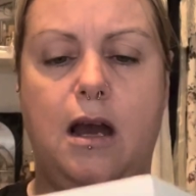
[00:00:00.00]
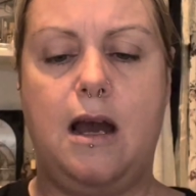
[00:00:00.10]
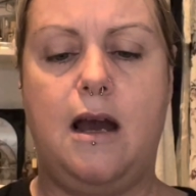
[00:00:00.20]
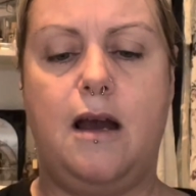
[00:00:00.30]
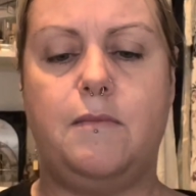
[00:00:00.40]

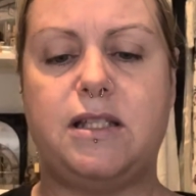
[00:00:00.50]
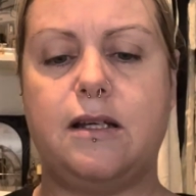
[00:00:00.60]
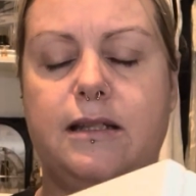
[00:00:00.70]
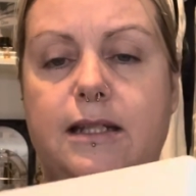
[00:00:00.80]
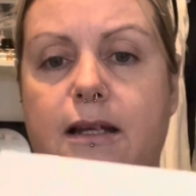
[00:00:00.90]
It's
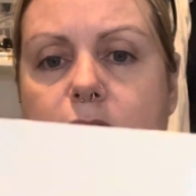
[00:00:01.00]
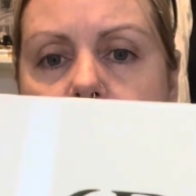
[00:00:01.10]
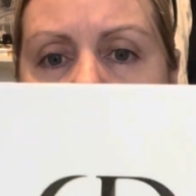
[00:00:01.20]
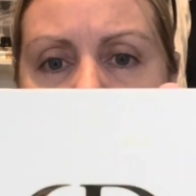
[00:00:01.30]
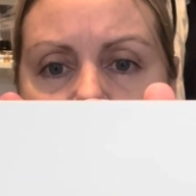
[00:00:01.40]
got the
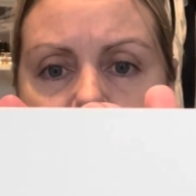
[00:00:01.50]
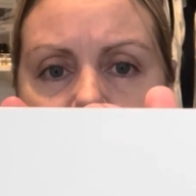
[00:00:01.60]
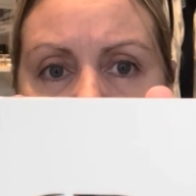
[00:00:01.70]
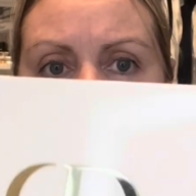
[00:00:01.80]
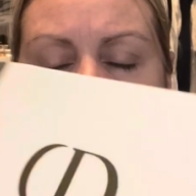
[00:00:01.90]
gold
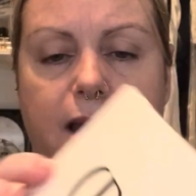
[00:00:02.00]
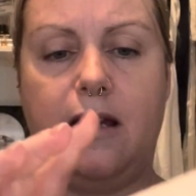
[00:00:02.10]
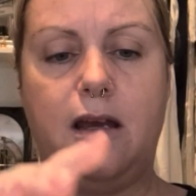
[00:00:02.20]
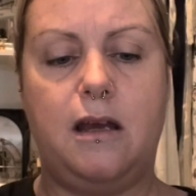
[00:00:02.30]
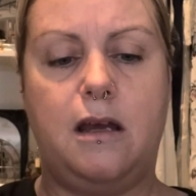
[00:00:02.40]
CD
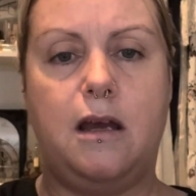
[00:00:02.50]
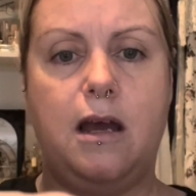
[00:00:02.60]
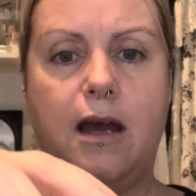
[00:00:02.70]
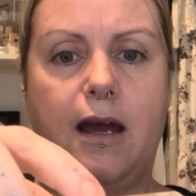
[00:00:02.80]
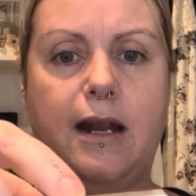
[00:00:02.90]
there,
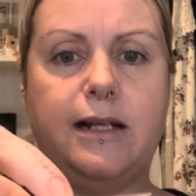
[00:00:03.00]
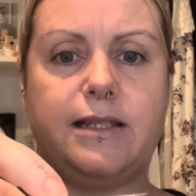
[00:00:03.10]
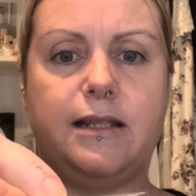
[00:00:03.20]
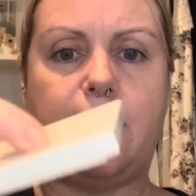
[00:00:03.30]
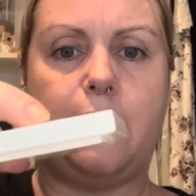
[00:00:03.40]
and
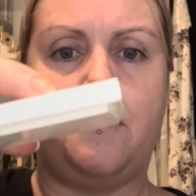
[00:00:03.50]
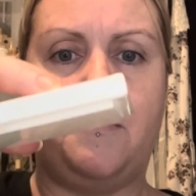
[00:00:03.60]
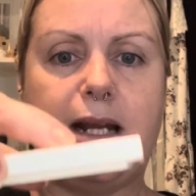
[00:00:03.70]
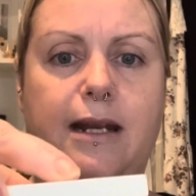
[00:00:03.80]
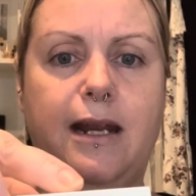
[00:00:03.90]
it's
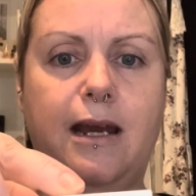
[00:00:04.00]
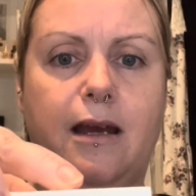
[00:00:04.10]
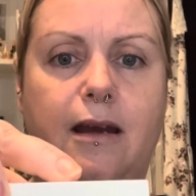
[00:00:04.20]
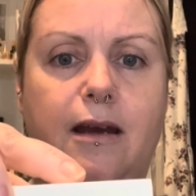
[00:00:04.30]
magnetic.